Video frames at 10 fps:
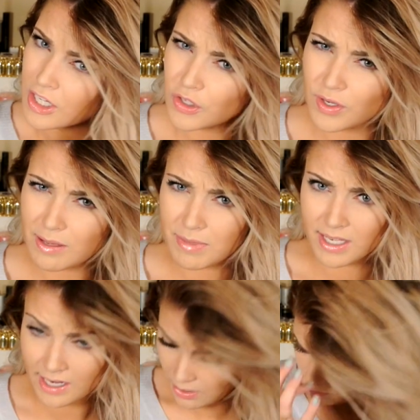You know what I
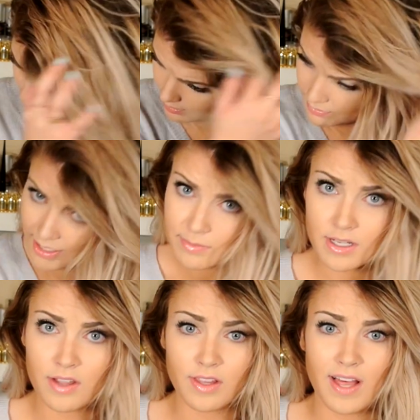mean? How sometimes
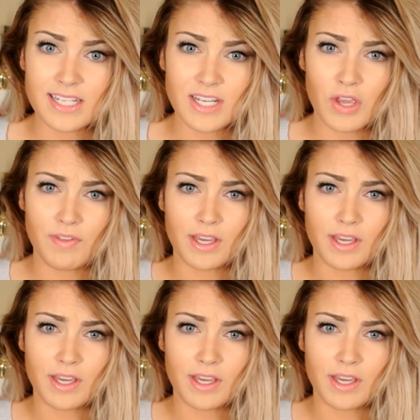on the last day you have